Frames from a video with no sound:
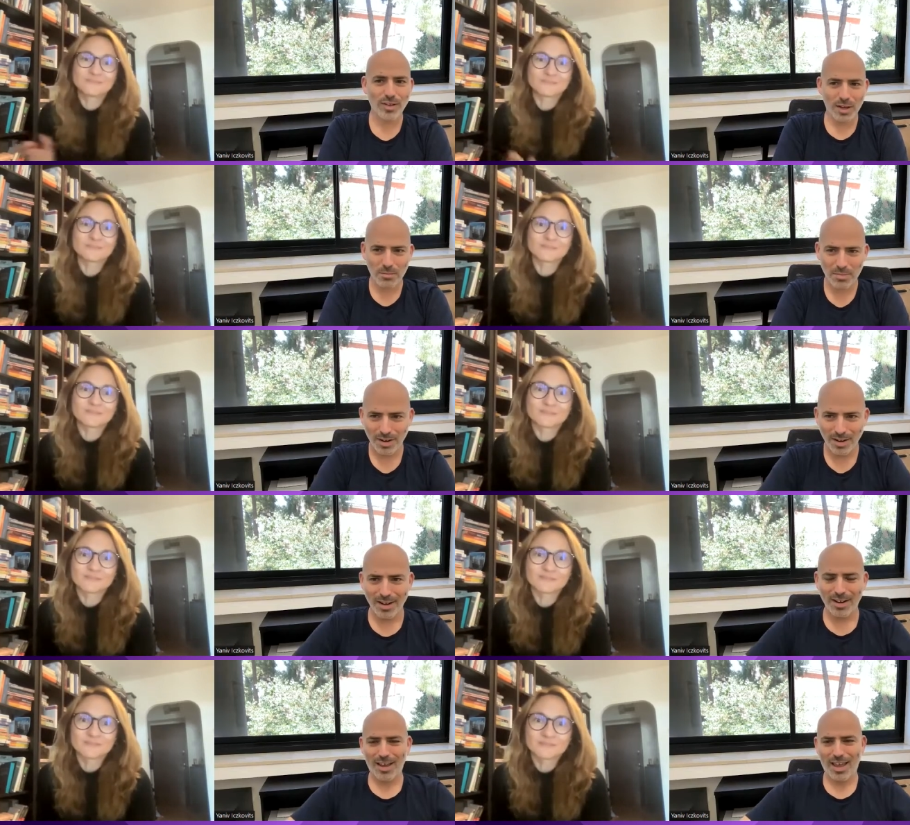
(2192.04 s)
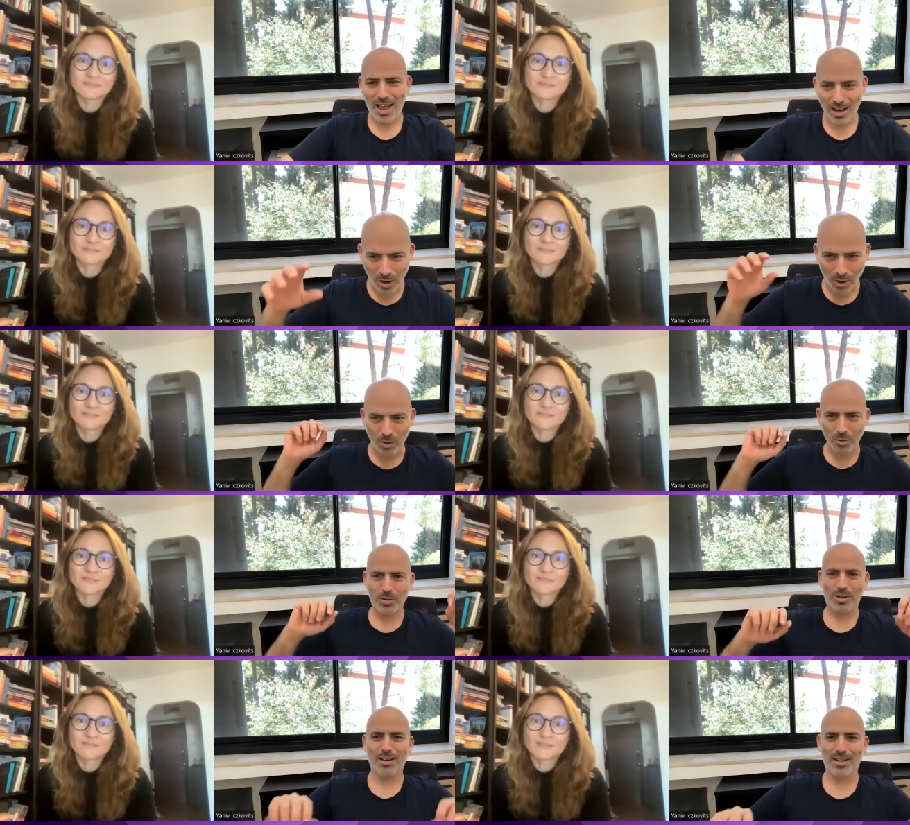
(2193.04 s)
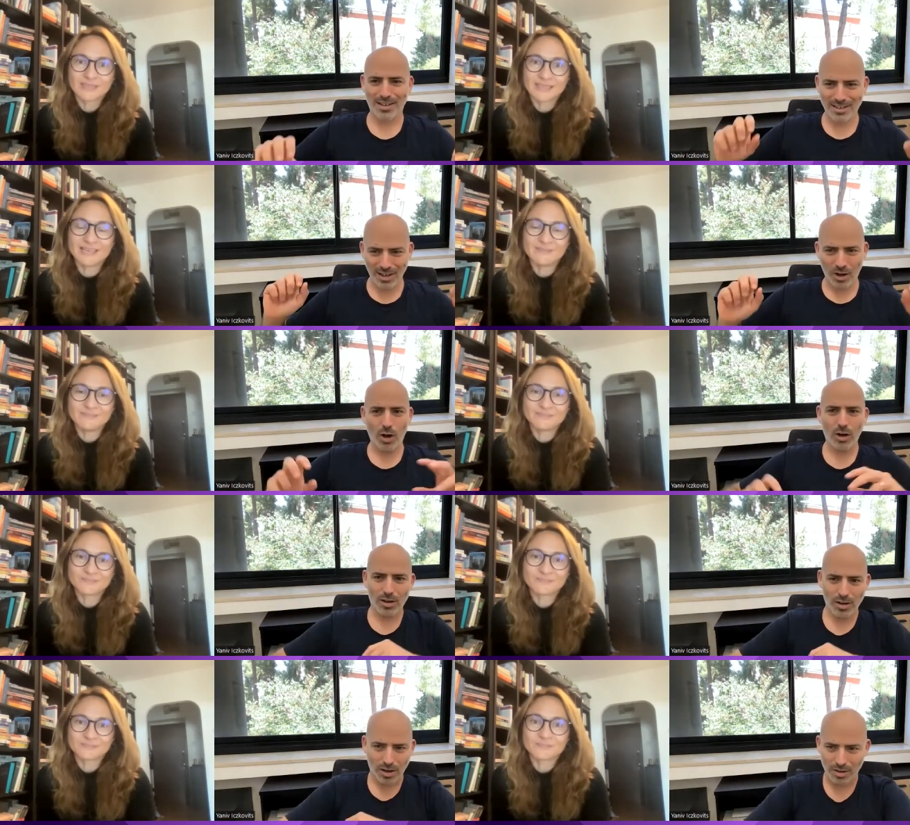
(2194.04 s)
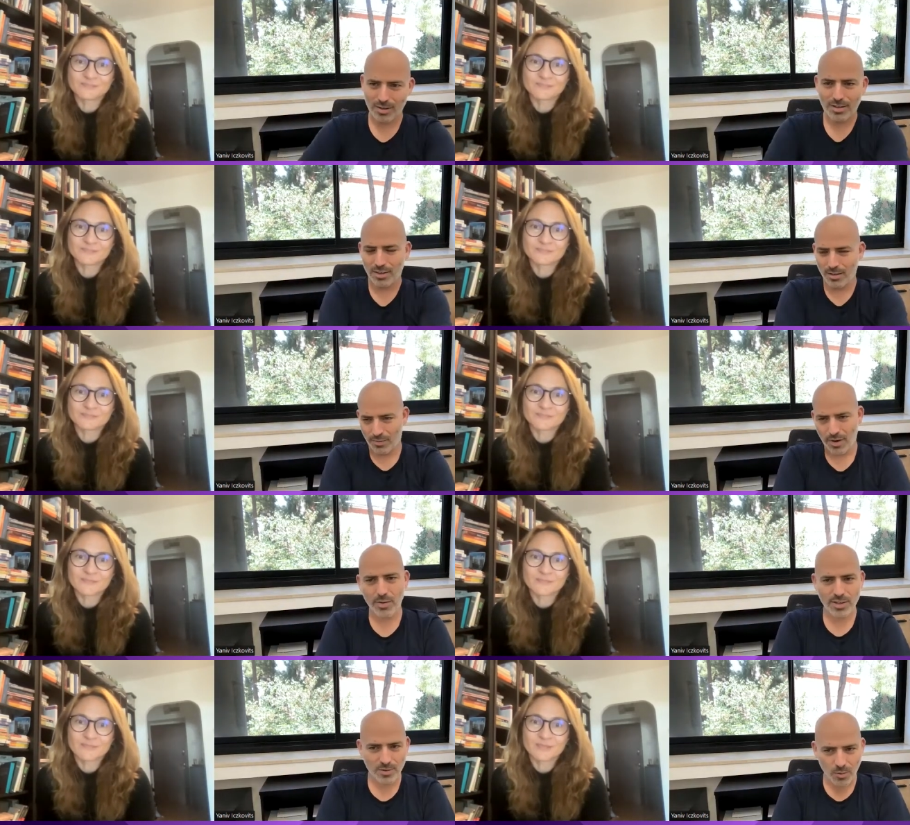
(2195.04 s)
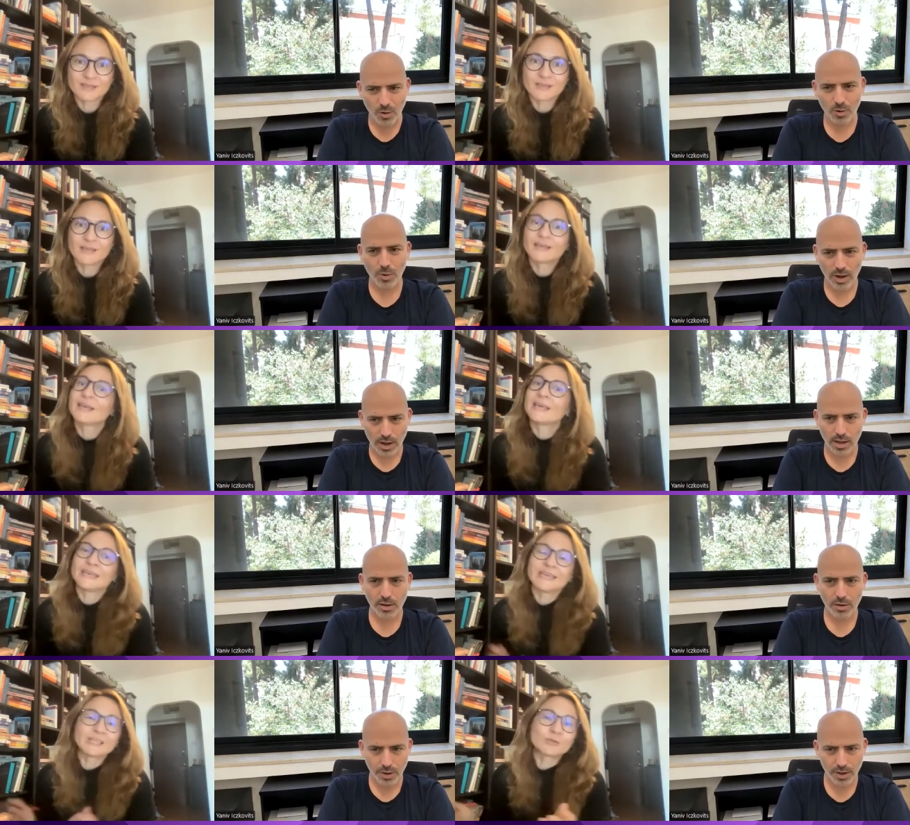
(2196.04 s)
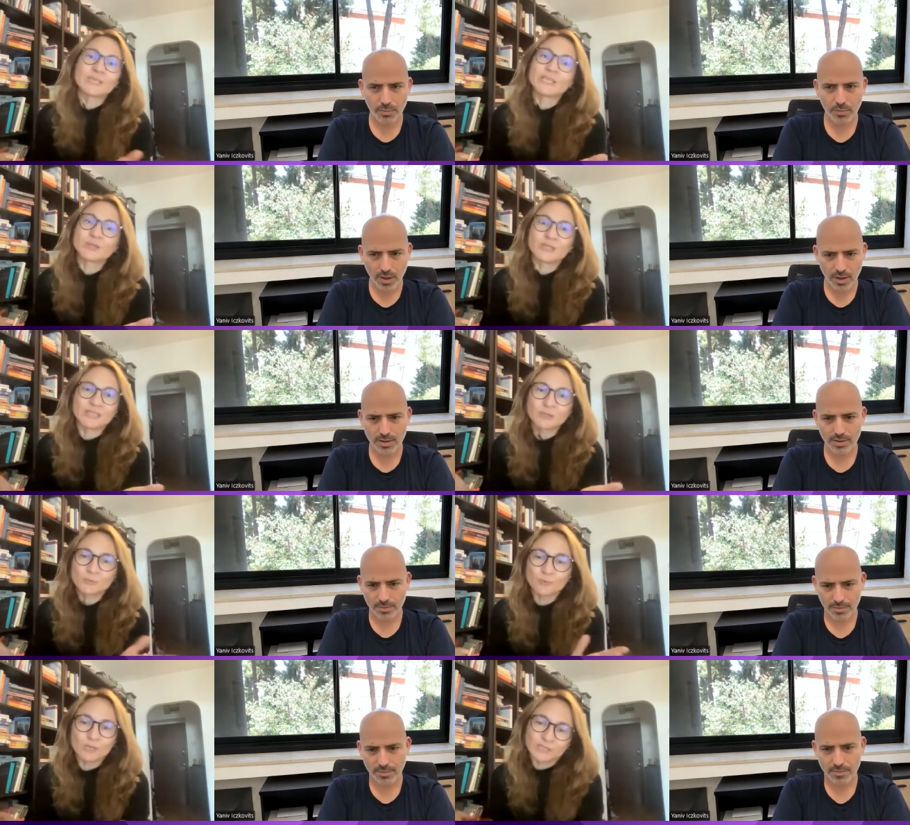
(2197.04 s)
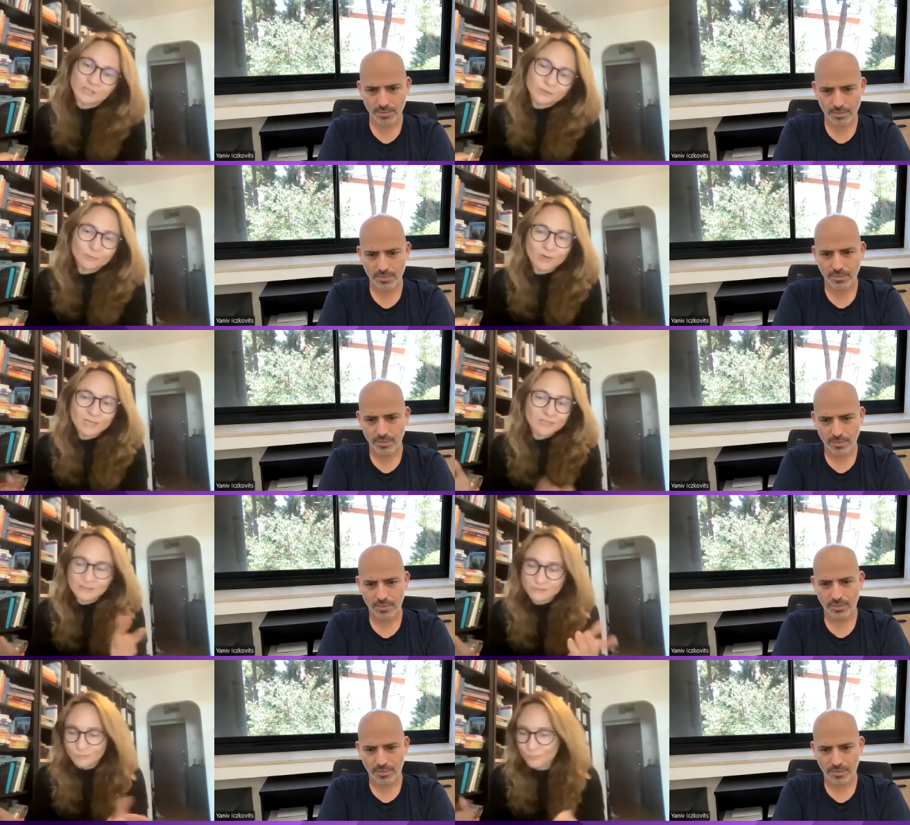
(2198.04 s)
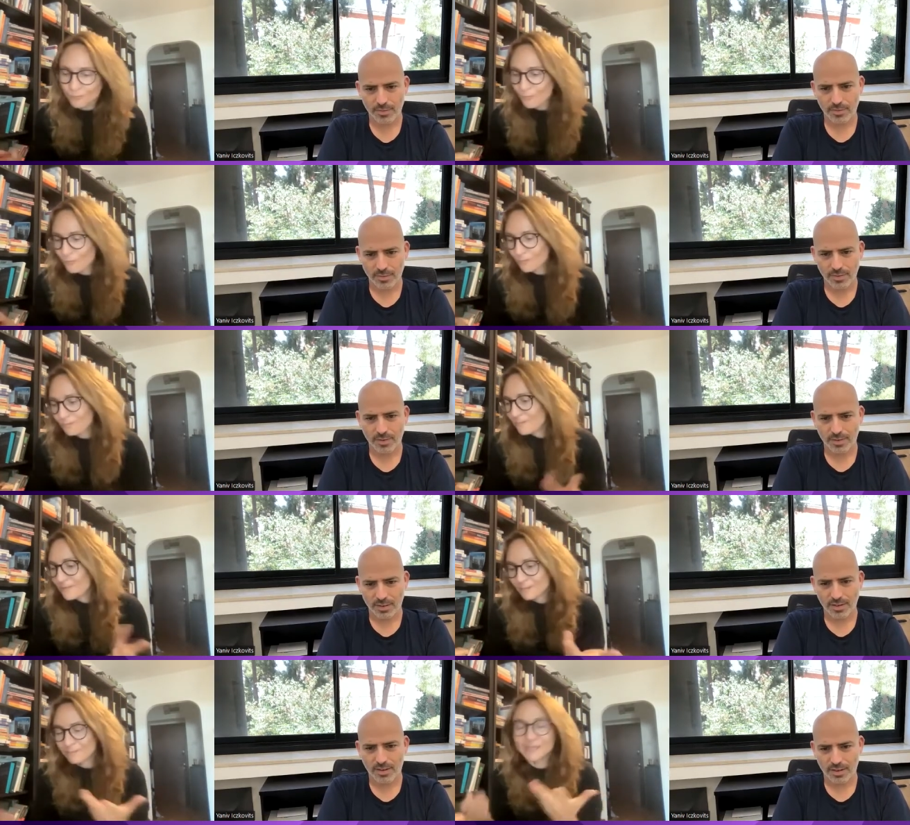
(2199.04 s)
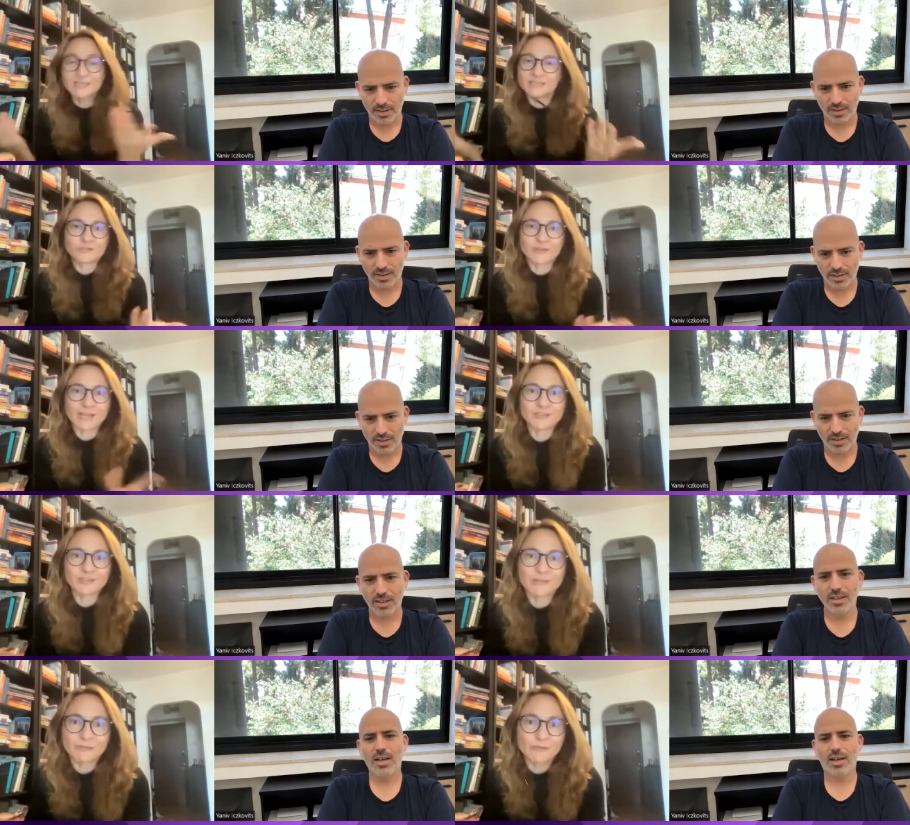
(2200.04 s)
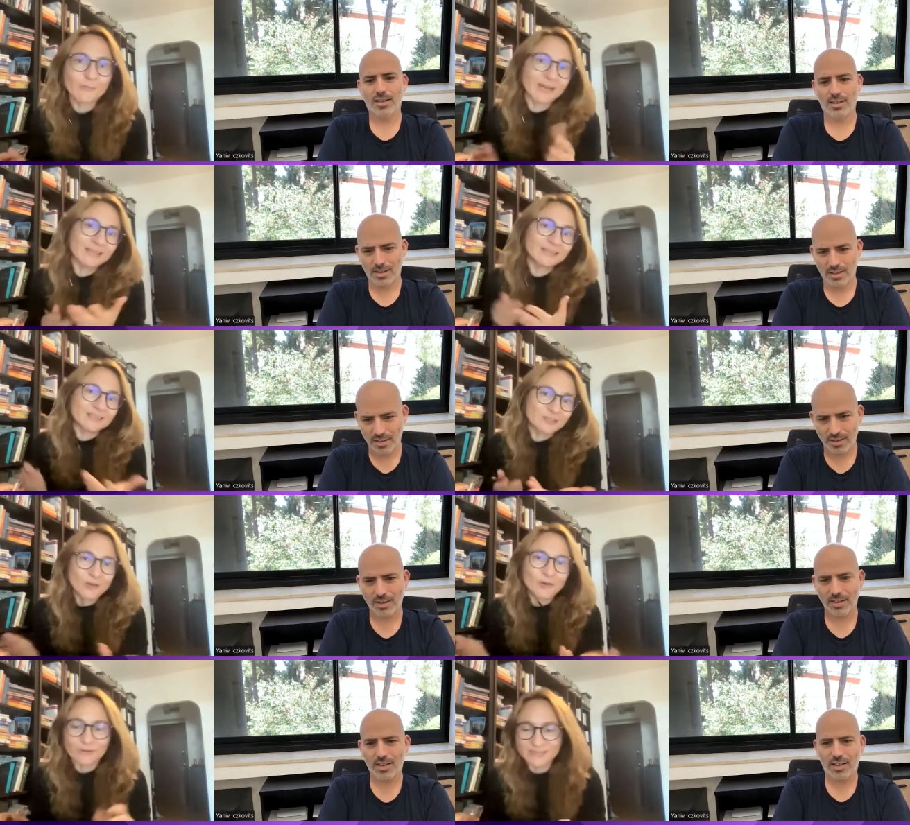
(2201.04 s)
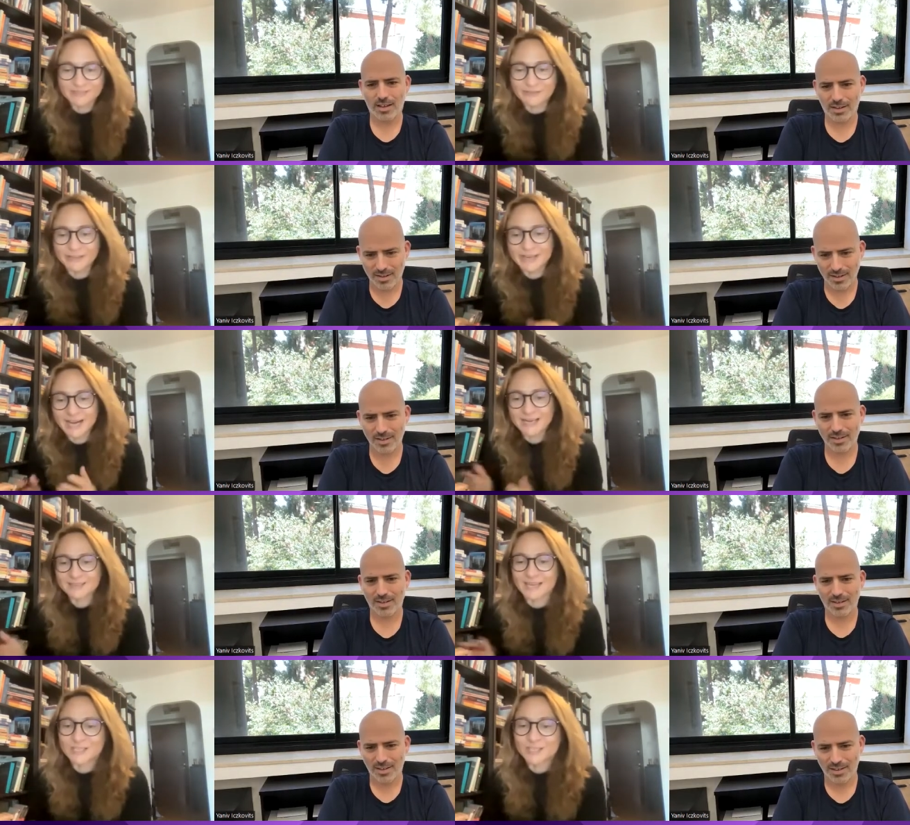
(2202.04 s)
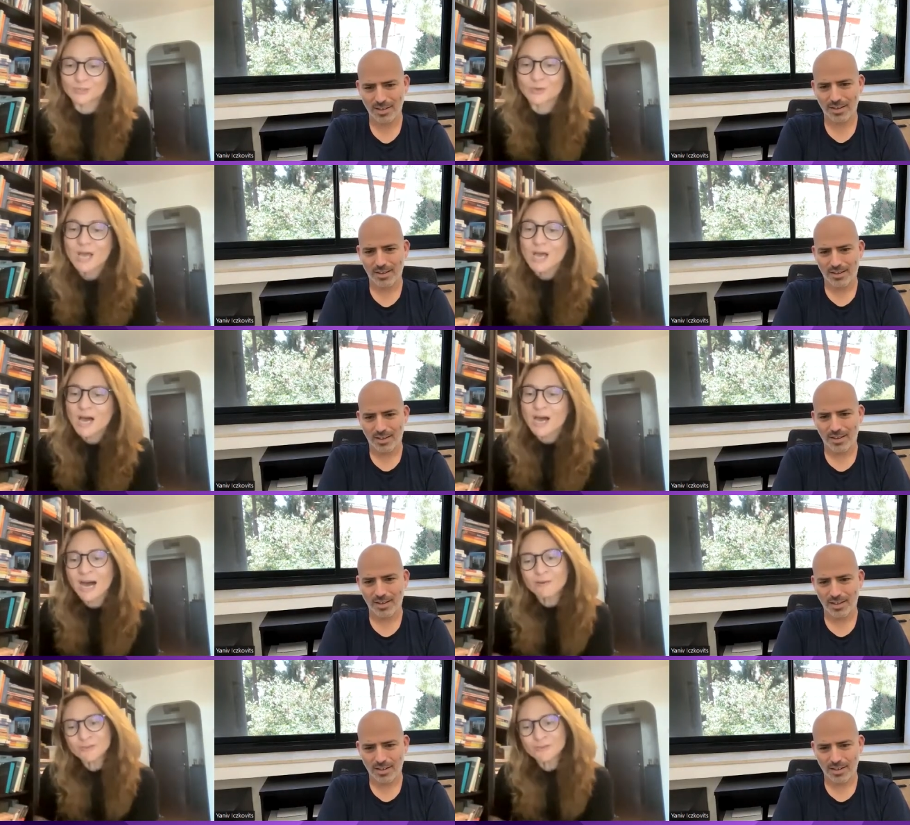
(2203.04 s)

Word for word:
Speaker 1: them echo uh, yeah. the Holocaust in a very strong way. I agree. It, it, yes. it,
Speaker 2: it was the biggest tragedy of yes. humanity, so yes. it's very hard not to. Uh, how yeah.